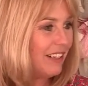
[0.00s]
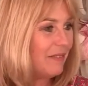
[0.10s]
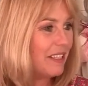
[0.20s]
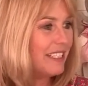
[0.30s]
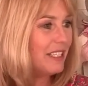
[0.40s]

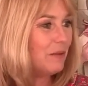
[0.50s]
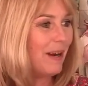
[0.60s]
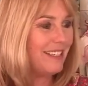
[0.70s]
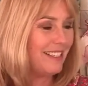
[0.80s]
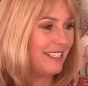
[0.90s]
Right, I'll see you
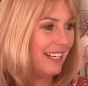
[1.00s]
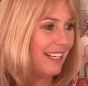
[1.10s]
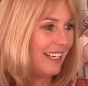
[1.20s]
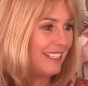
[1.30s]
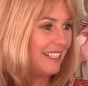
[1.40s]

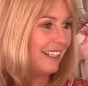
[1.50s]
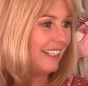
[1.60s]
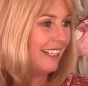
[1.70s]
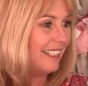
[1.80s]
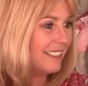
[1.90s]
Wednesday. Yes,
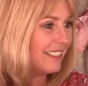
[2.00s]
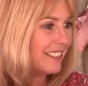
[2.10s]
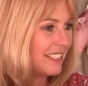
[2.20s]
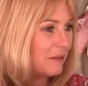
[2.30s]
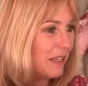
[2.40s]
Diane,
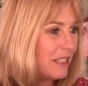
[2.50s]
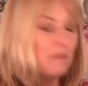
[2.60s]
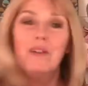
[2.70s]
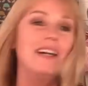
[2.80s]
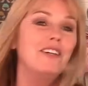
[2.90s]
because that's,
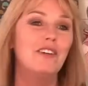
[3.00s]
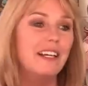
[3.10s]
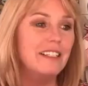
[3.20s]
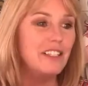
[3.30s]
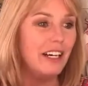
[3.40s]
that's more like your
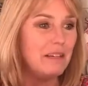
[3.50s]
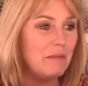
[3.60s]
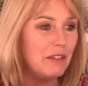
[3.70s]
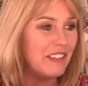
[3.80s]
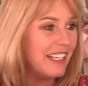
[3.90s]
kind of
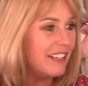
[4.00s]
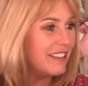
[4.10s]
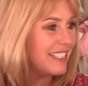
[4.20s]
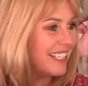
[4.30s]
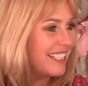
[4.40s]
time over there,
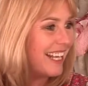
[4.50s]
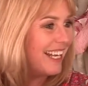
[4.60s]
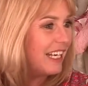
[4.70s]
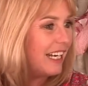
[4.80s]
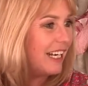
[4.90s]
isn't it?
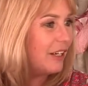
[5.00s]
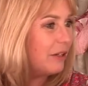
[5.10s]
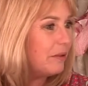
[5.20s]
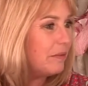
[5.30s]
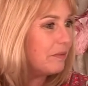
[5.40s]

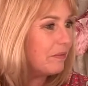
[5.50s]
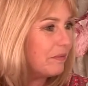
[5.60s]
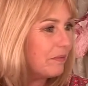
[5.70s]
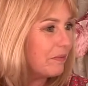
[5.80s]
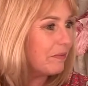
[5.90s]
Um,
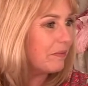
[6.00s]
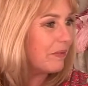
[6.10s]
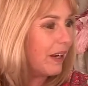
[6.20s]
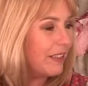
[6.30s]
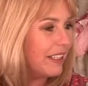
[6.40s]

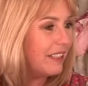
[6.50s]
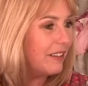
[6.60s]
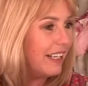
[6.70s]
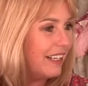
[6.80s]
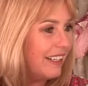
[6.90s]
well, thank
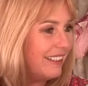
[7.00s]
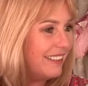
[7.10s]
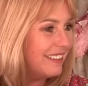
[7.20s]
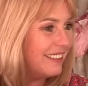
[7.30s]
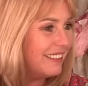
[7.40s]
you, Claire.